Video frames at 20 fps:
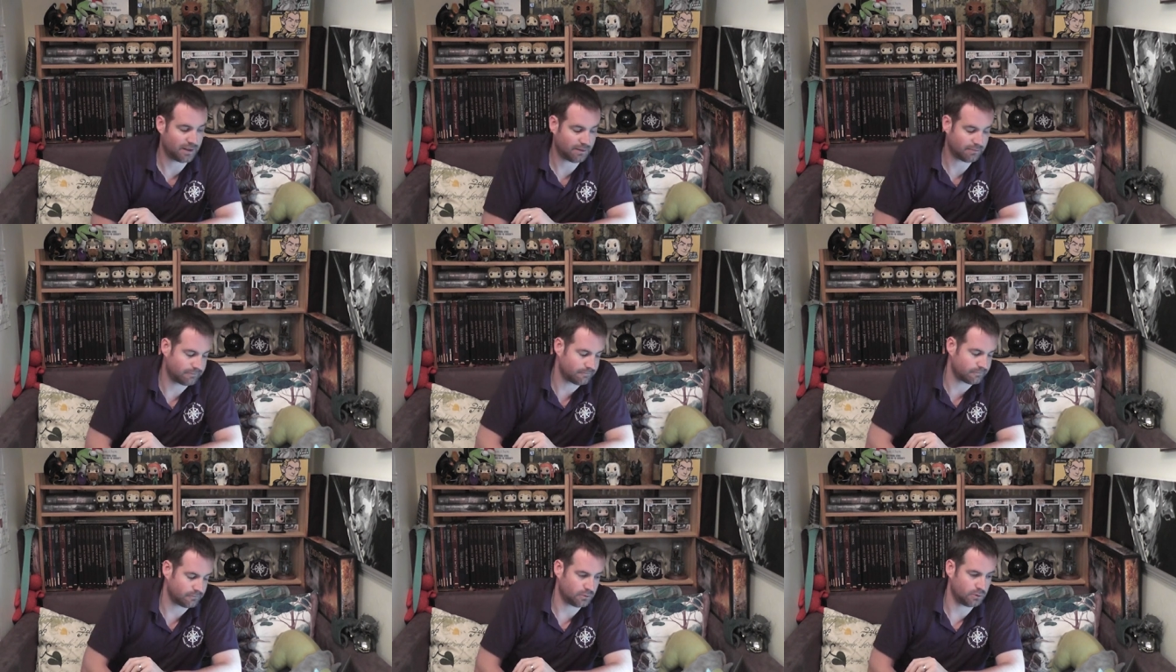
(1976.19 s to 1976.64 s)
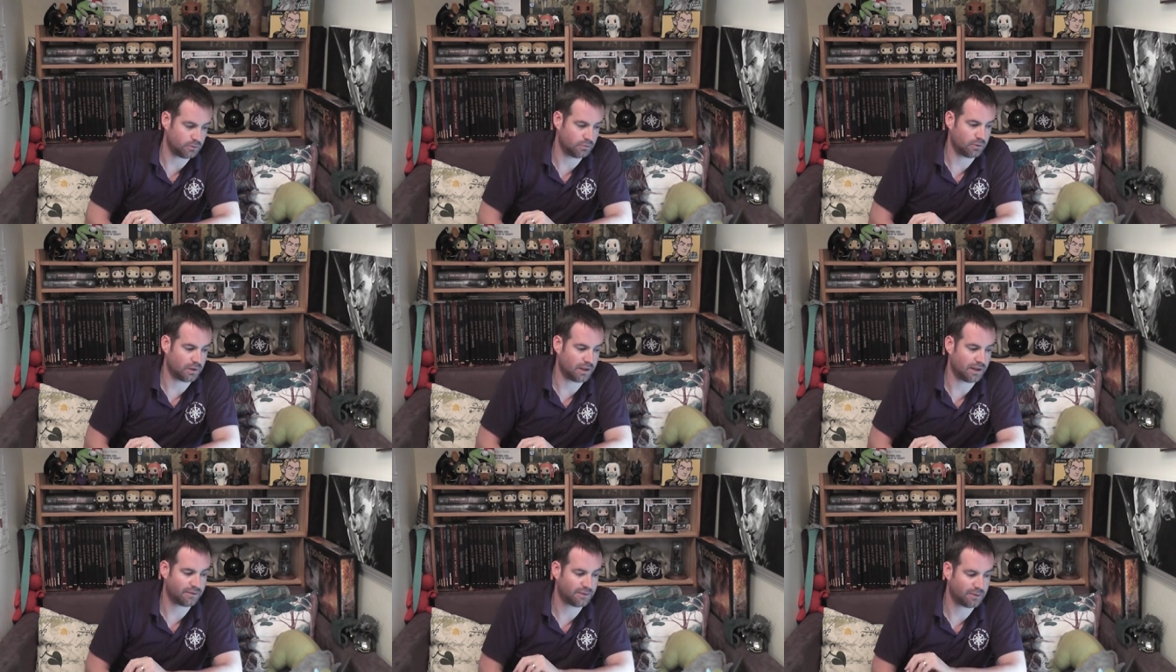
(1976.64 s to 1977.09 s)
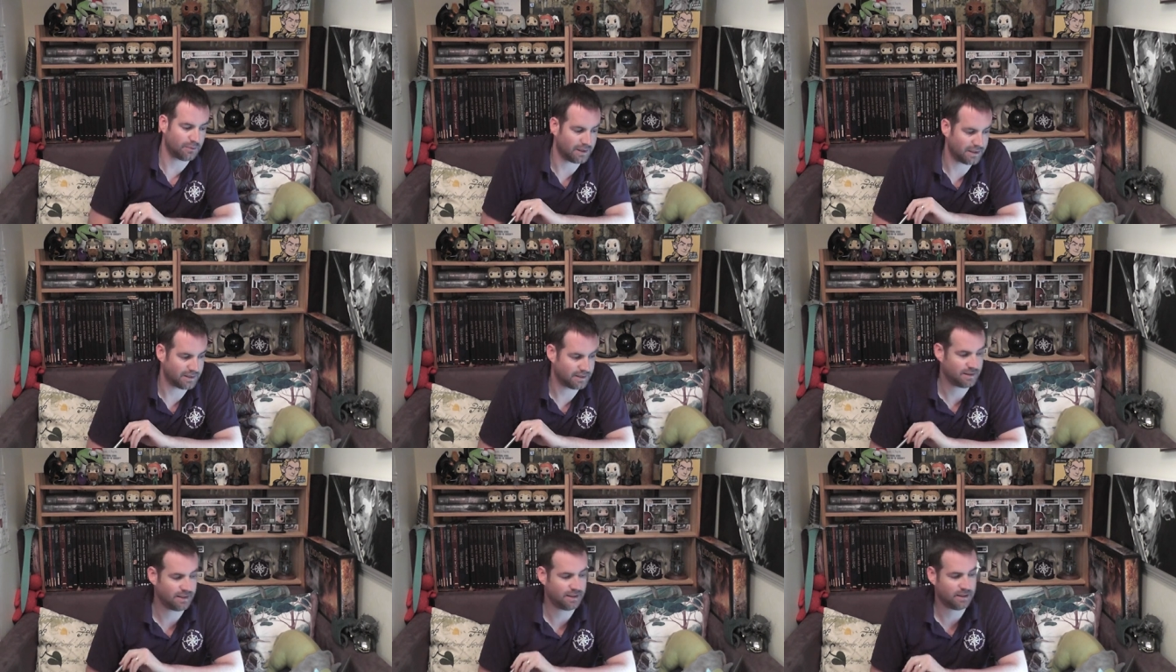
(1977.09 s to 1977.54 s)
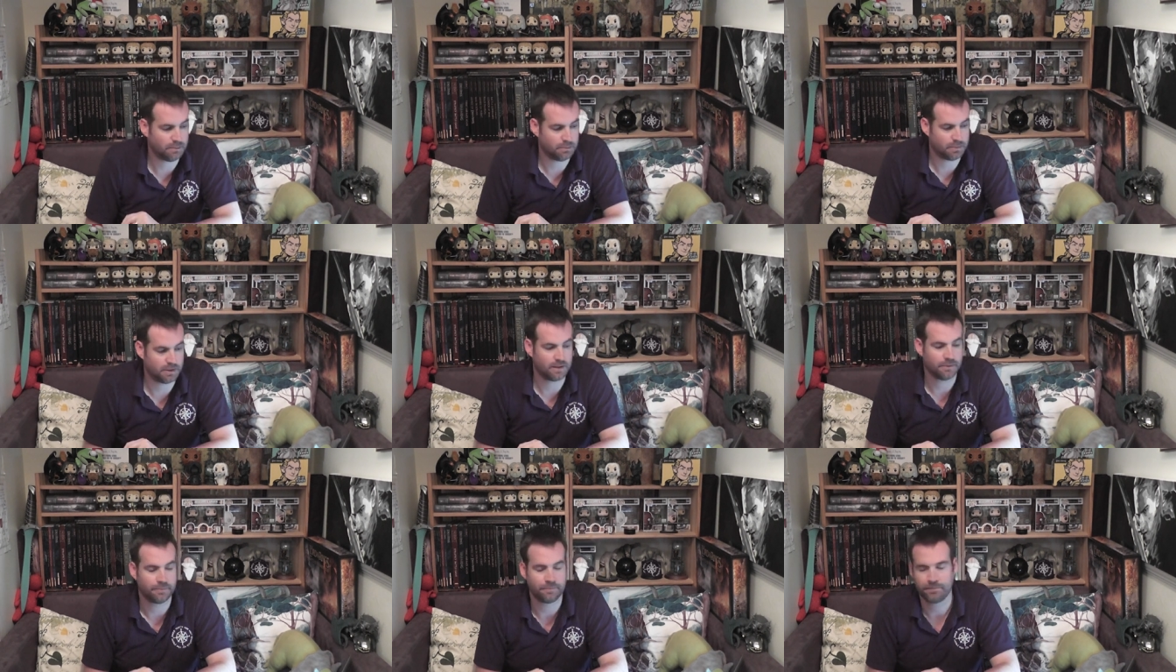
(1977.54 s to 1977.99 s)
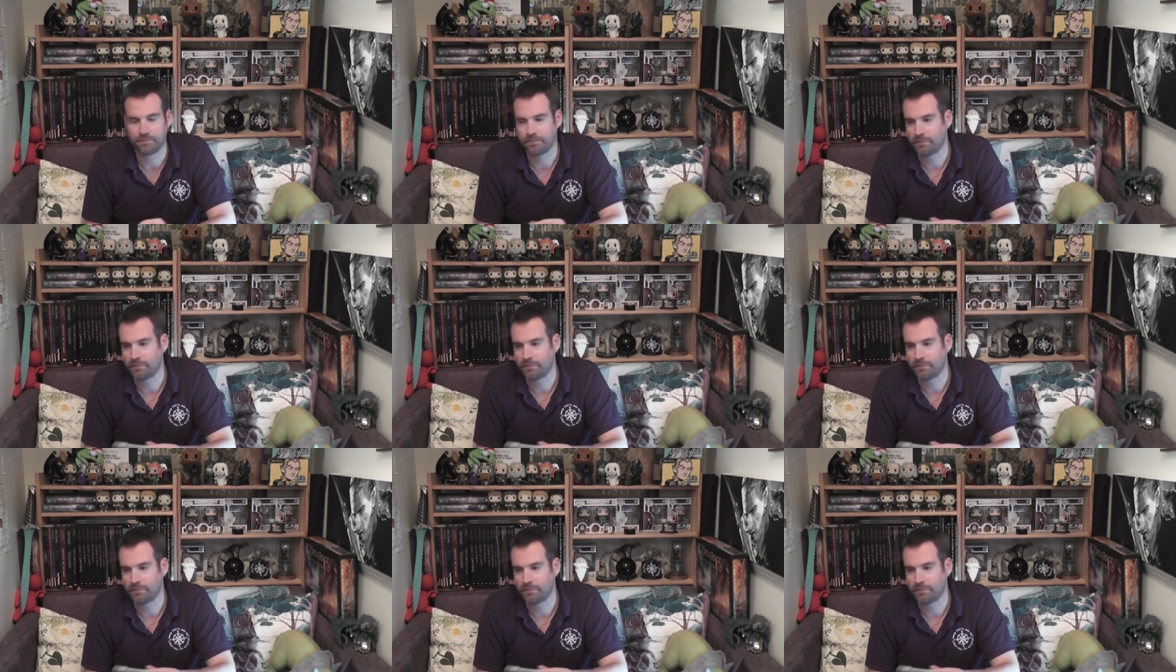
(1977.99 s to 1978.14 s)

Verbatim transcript: um, we'll, we'll, have to wait and see. But